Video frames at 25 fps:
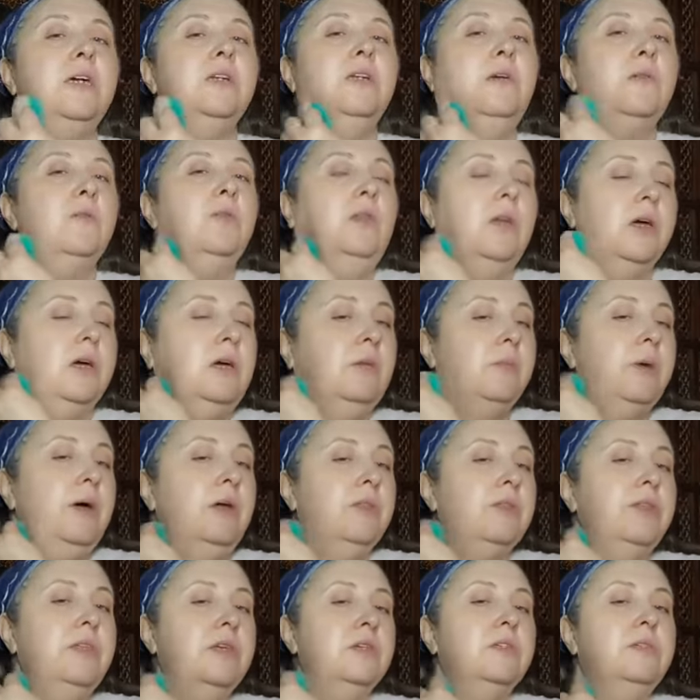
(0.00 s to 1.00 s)
I don't like
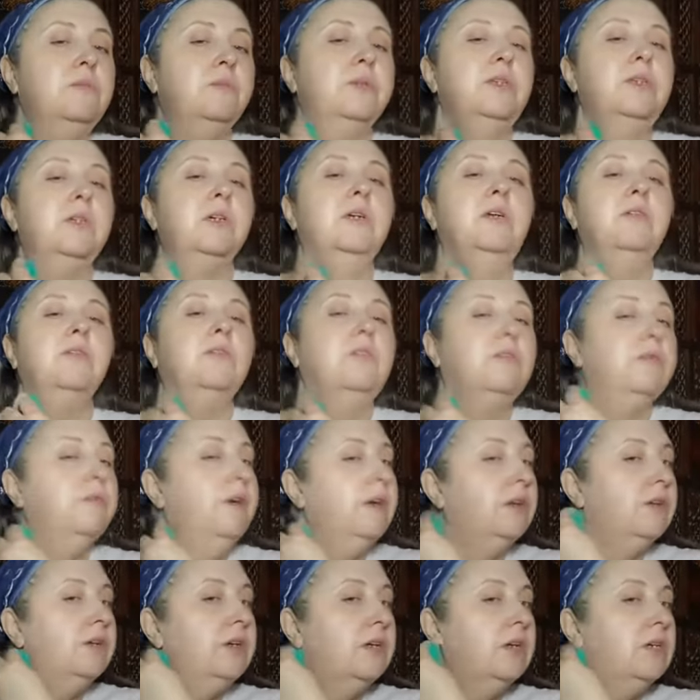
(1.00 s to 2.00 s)
about this particular
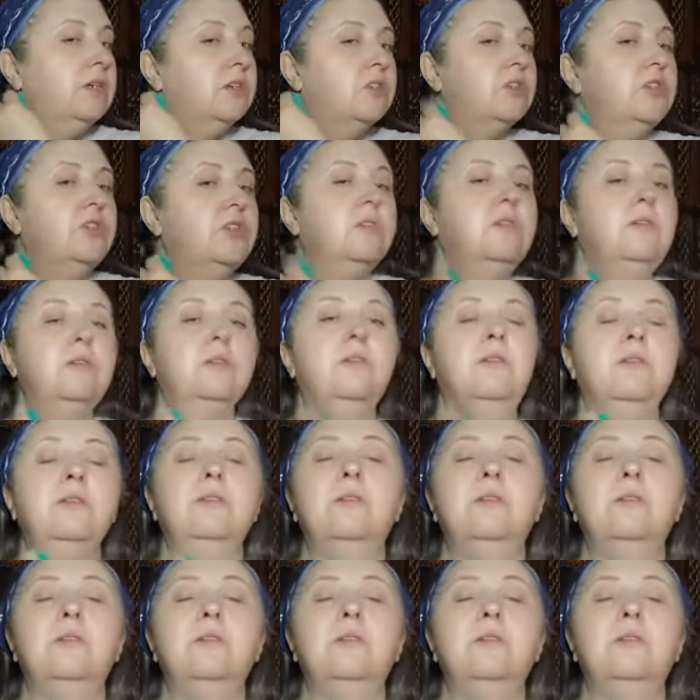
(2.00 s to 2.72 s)
foundation,